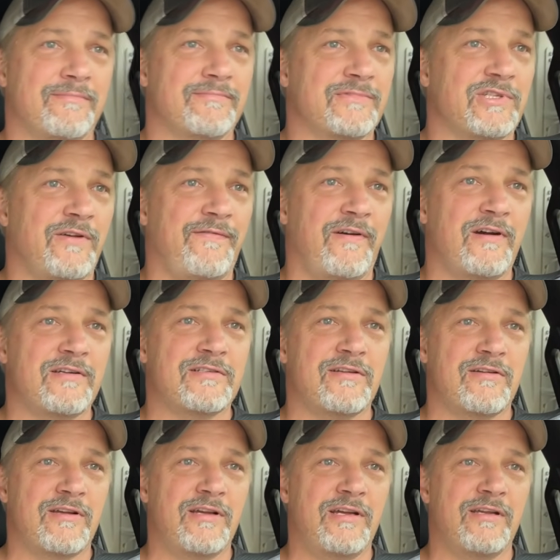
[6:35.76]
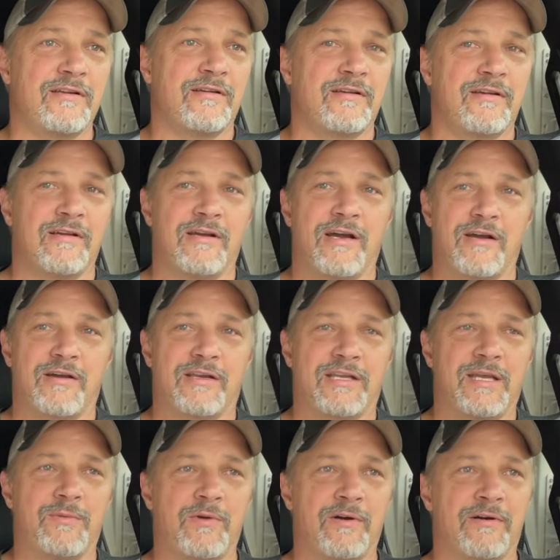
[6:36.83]
so far so good. I'm gonna
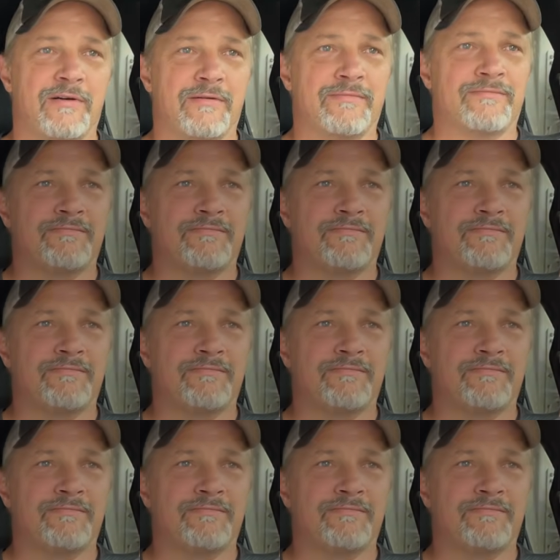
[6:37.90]
keep going.